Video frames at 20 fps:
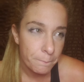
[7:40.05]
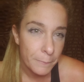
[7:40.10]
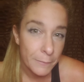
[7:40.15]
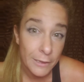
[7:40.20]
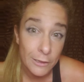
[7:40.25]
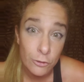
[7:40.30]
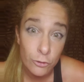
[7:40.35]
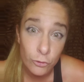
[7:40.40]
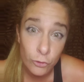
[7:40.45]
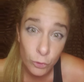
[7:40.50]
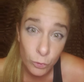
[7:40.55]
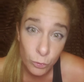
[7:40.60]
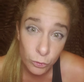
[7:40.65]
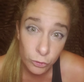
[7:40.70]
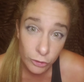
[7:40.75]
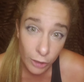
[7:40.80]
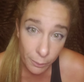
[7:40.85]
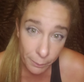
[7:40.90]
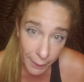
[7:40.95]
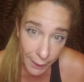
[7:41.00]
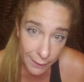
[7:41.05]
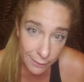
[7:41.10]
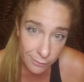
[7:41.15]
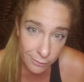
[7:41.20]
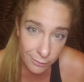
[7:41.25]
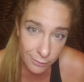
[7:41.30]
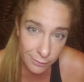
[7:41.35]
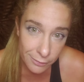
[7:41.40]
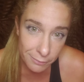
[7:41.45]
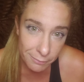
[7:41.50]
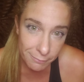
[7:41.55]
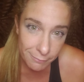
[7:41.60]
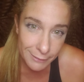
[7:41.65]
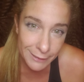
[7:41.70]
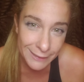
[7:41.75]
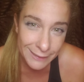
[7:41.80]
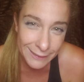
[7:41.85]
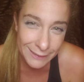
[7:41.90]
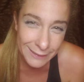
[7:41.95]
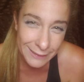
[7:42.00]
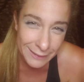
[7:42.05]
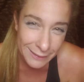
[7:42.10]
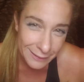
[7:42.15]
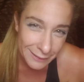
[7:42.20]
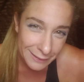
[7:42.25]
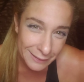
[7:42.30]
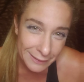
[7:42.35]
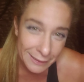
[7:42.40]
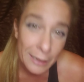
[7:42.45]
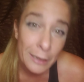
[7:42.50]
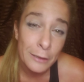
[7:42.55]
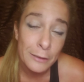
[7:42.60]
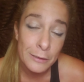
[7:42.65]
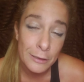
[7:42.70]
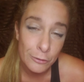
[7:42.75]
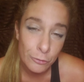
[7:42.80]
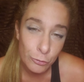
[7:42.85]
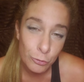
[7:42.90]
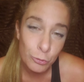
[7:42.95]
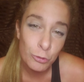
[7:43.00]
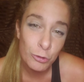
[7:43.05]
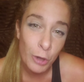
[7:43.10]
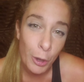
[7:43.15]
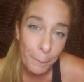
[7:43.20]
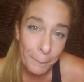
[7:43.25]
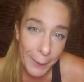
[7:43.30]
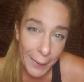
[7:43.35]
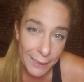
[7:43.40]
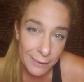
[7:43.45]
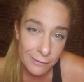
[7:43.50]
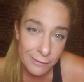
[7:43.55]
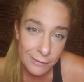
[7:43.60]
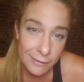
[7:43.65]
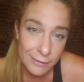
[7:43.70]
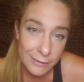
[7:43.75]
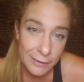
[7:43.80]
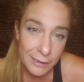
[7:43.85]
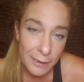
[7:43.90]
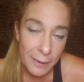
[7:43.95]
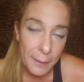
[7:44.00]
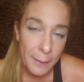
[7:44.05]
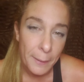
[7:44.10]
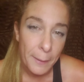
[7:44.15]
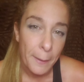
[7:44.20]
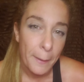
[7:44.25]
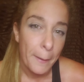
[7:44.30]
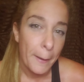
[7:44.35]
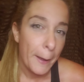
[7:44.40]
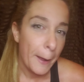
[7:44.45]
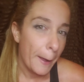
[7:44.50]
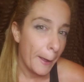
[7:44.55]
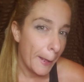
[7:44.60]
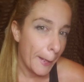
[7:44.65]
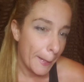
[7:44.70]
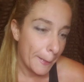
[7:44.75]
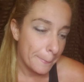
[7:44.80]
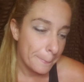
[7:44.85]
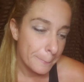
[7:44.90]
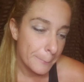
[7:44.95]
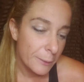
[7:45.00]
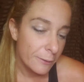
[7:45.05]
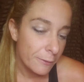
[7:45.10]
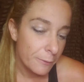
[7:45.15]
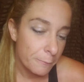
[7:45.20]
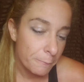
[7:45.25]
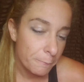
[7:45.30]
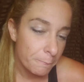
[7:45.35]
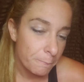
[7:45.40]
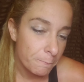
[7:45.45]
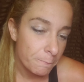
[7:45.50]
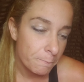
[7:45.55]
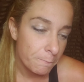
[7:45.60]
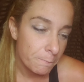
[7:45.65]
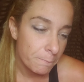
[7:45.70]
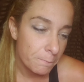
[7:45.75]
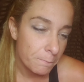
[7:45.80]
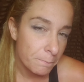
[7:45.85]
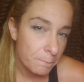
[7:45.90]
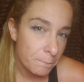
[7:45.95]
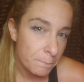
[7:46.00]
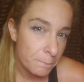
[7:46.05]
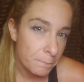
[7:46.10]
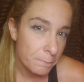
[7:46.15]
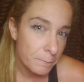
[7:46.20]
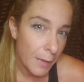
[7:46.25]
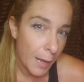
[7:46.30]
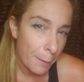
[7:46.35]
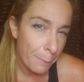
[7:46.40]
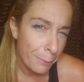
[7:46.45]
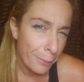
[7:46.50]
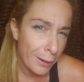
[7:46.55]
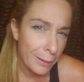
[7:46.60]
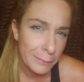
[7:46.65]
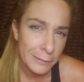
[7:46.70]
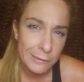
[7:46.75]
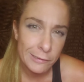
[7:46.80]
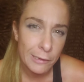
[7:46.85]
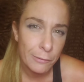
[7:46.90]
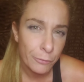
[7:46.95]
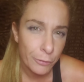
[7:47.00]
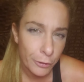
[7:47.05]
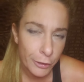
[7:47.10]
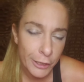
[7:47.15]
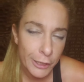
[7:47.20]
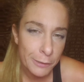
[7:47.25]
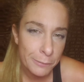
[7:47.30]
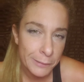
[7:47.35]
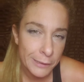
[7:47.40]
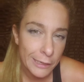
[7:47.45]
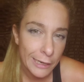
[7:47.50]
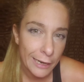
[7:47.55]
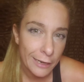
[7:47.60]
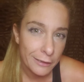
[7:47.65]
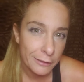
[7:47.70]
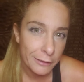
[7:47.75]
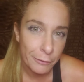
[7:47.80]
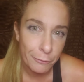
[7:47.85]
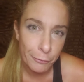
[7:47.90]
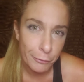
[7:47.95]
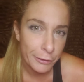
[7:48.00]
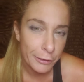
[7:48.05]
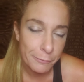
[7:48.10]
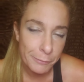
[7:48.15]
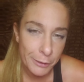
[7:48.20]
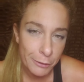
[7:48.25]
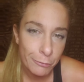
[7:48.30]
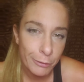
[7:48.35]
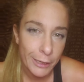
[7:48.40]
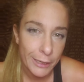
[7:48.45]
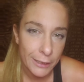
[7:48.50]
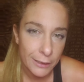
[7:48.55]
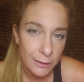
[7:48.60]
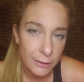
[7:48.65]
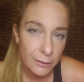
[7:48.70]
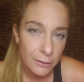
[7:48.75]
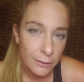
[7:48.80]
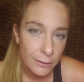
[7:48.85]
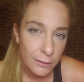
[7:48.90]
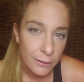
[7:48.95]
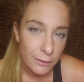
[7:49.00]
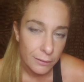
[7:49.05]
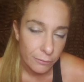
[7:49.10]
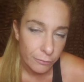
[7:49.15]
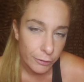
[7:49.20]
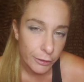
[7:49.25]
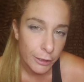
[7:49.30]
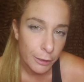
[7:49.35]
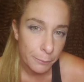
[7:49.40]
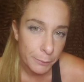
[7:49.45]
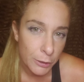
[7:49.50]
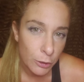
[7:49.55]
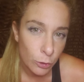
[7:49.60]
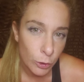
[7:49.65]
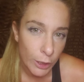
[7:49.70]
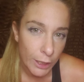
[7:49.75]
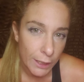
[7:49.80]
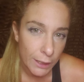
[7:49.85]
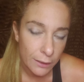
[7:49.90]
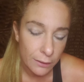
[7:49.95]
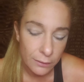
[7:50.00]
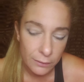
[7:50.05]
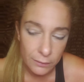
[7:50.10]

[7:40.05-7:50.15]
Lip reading: This too shall pass. This too shall pass. And I promise that we're gonna be okay. We're gonna be okay.